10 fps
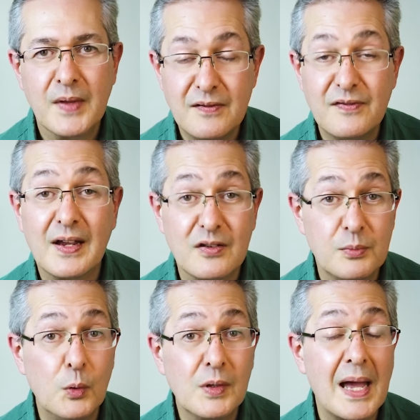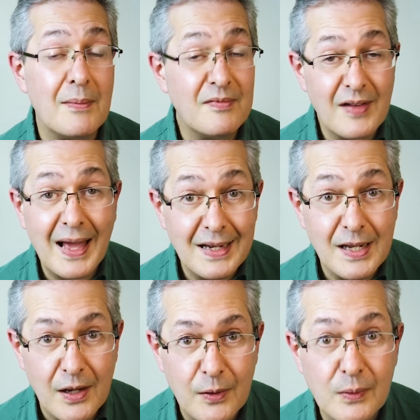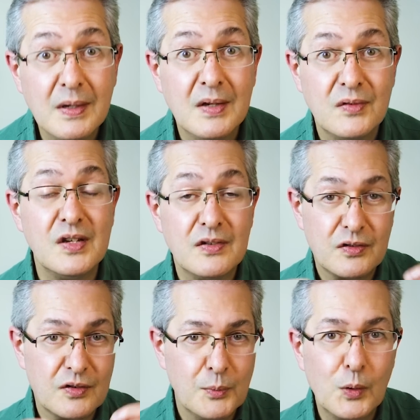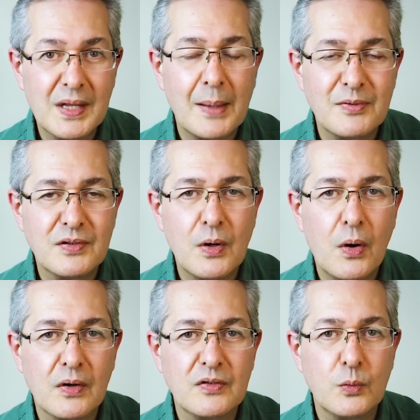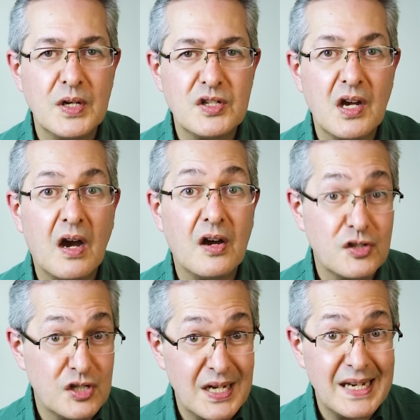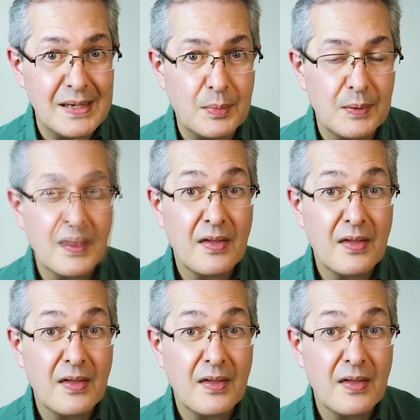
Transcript: In fact, small cap value, these are small cap stocks which are cheap,